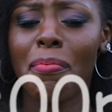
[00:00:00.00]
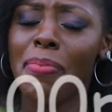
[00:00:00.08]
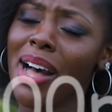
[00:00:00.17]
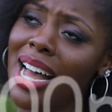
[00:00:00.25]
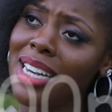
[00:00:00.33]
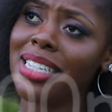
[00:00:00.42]

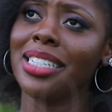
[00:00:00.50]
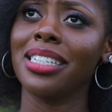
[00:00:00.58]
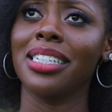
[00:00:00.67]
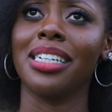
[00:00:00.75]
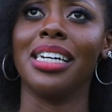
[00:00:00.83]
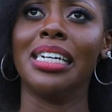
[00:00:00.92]

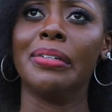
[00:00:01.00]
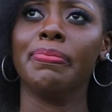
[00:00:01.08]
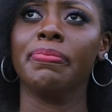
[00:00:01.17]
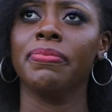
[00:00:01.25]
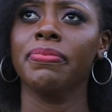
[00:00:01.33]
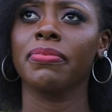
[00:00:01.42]
But
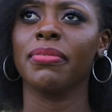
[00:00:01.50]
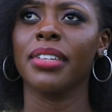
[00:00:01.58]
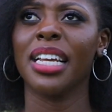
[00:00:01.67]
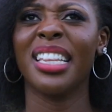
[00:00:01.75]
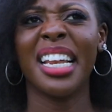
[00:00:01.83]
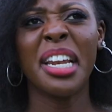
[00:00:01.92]

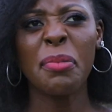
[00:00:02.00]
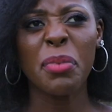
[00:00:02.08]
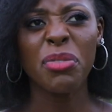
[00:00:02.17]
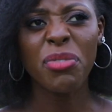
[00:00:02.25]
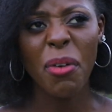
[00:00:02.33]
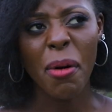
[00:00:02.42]
the day
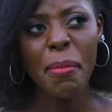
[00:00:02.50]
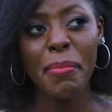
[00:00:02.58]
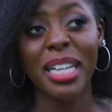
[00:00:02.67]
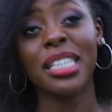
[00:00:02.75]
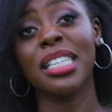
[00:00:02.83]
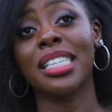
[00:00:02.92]
before,
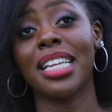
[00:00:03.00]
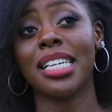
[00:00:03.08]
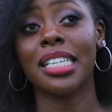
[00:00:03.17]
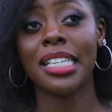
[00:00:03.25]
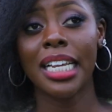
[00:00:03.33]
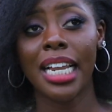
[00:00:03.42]
my sister
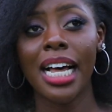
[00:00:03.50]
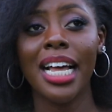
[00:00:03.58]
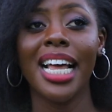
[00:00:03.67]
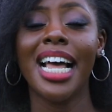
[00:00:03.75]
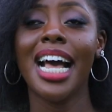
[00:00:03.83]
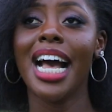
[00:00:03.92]
Stella
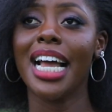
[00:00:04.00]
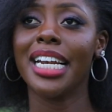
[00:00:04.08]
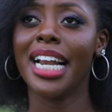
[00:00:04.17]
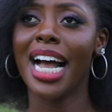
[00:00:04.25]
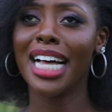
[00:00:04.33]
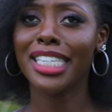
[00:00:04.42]

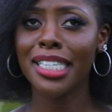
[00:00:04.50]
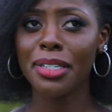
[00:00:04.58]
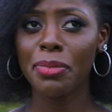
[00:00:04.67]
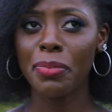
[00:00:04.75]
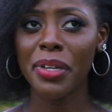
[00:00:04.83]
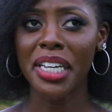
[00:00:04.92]
had
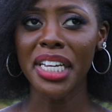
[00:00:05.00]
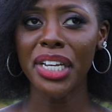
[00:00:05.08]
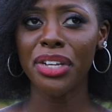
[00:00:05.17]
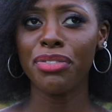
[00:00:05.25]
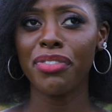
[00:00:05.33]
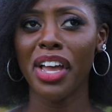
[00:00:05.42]
asked me
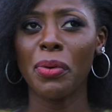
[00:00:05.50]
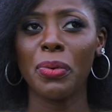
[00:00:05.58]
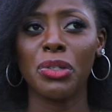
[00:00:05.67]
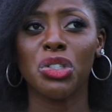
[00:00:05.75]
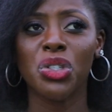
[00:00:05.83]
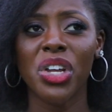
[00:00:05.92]
if I
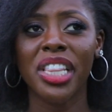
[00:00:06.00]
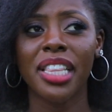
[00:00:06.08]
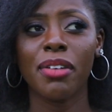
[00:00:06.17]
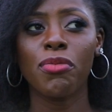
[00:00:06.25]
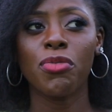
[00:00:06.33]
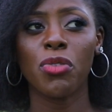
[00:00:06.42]
could join
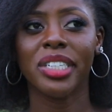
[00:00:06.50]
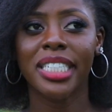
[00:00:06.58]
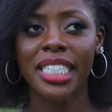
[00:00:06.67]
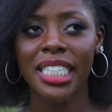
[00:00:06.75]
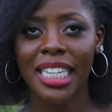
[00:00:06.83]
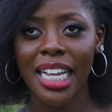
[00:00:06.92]
them for
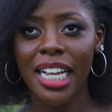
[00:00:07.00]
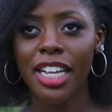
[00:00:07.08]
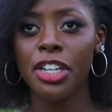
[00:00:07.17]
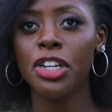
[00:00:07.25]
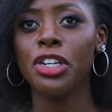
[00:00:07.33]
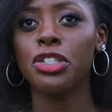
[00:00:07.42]
dinner
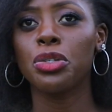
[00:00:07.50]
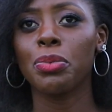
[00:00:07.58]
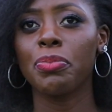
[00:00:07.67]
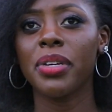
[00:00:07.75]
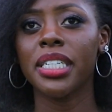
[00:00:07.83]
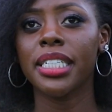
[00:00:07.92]
to
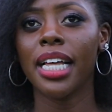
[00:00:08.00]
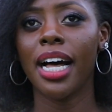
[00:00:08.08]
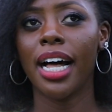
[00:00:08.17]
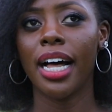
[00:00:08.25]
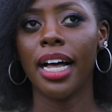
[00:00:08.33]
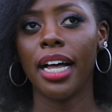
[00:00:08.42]
meet
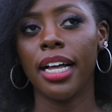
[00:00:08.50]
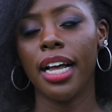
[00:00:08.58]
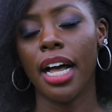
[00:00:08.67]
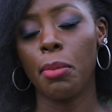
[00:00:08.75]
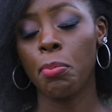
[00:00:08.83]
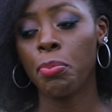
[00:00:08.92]
her
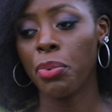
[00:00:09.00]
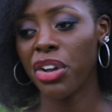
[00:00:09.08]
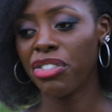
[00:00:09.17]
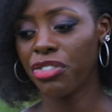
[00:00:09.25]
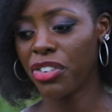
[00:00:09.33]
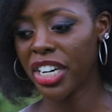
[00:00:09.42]

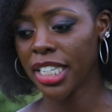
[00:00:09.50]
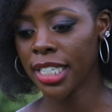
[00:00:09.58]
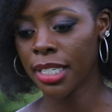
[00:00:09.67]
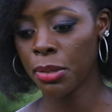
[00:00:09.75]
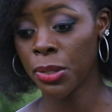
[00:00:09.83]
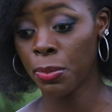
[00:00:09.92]

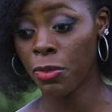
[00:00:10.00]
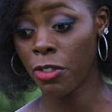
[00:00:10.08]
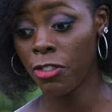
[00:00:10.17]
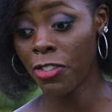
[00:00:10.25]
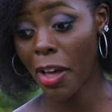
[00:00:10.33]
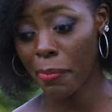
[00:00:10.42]
boyfriend's
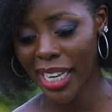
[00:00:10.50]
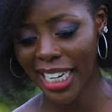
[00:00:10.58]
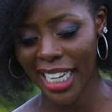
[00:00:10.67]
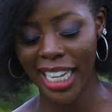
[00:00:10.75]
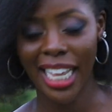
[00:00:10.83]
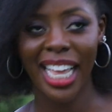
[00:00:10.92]

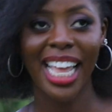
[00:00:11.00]
family.